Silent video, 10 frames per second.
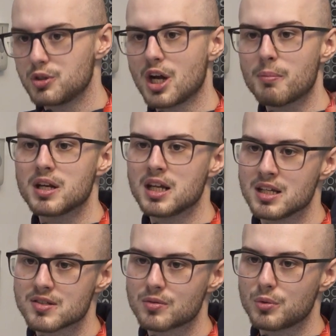
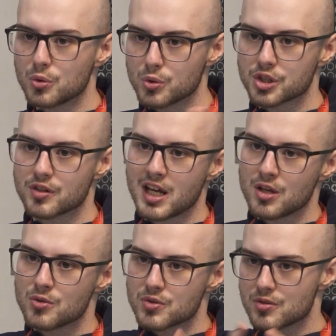Japanese culture, they
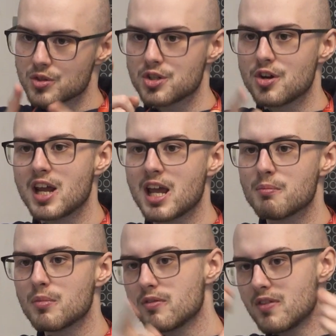use
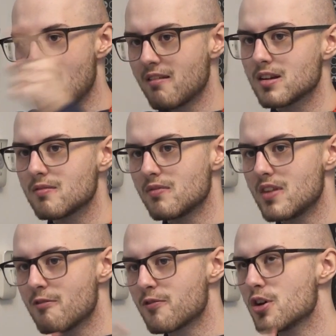surname, then
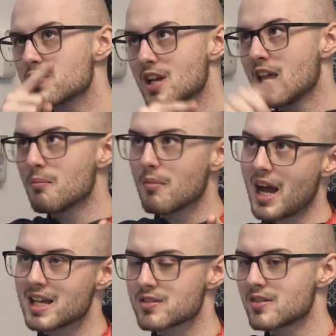their first name
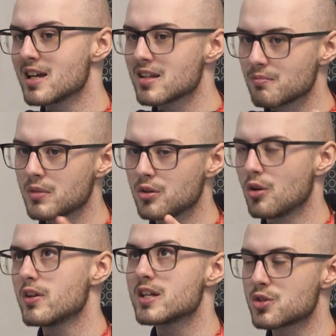as
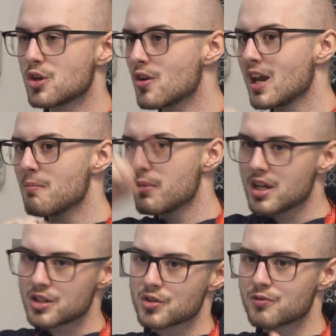not their surname,
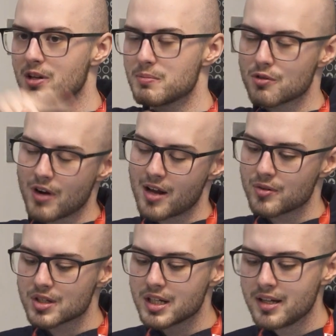but it's just flipped
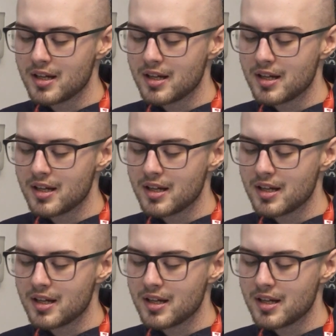around.